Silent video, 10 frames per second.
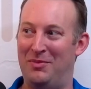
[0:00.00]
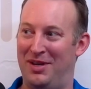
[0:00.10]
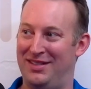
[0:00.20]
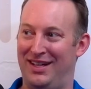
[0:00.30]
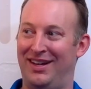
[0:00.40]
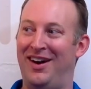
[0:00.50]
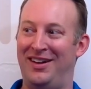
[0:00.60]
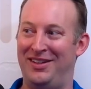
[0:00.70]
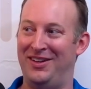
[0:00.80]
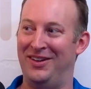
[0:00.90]
but it's like an
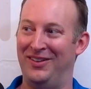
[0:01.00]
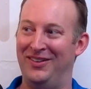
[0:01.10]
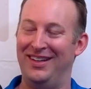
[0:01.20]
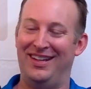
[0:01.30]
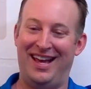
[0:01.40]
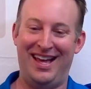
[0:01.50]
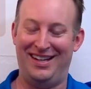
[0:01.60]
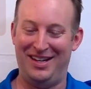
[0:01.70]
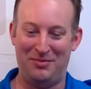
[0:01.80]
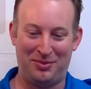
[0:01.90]
audio
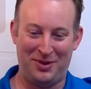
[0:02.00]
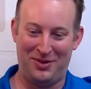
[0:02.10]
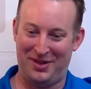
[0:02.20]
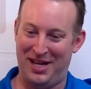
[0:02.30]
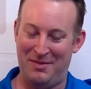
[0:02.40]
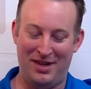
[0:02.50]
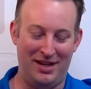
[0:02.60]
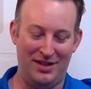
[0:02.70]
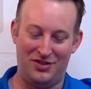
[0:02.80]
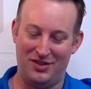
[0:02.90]
editing program, and
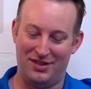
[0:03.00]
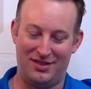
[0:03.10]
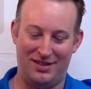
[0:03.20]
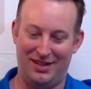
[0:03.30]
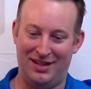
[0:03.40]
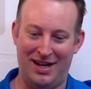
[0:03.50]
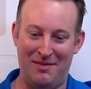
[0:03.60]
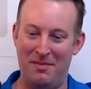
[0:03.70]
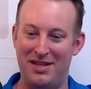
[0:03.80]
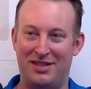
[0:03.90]
it's just I'm
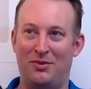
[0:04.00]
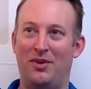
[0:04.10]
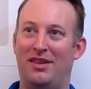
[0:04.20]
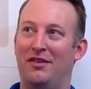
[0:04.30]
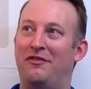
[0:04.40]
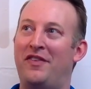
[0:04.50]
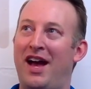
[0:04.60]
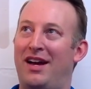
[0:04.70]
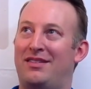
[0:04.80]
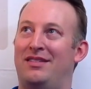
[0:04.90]
messing with
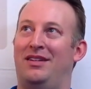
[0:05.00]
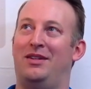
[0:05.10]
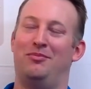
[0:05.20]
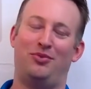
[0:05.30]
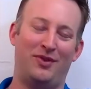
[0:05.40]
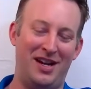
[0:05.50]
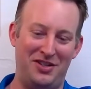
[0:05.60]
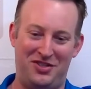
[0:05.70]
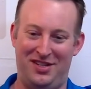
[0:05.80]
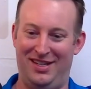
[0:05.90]
effects and
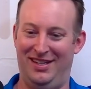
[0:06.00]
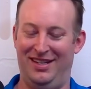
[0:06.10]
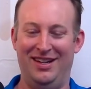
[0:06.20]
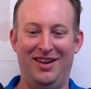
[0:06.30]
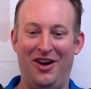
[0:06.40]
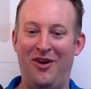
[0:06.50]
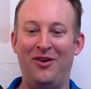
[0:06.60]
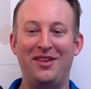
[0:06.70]
compression and all of